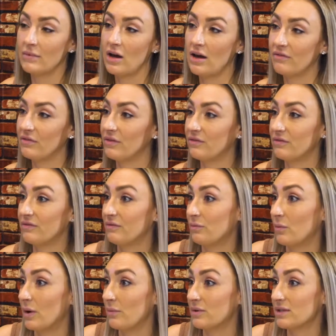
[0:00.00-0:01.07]
off of
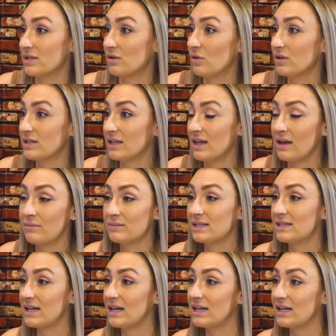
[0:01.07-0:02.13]
what was told to them,
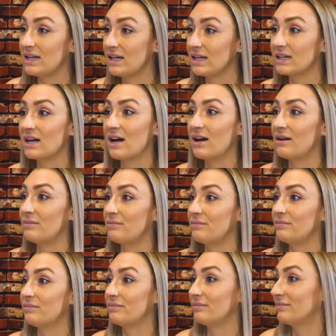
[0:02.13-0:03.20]
stated
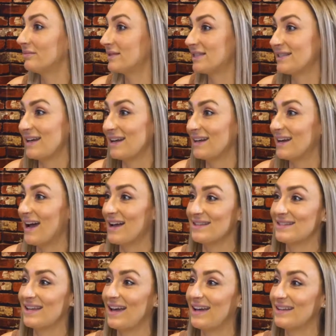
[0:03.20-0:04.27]
income, stated
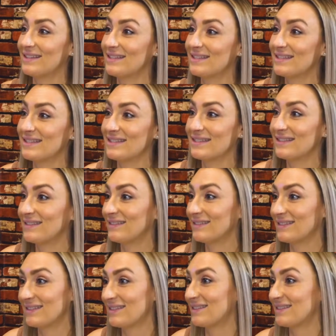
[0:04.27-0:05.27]
assets, stated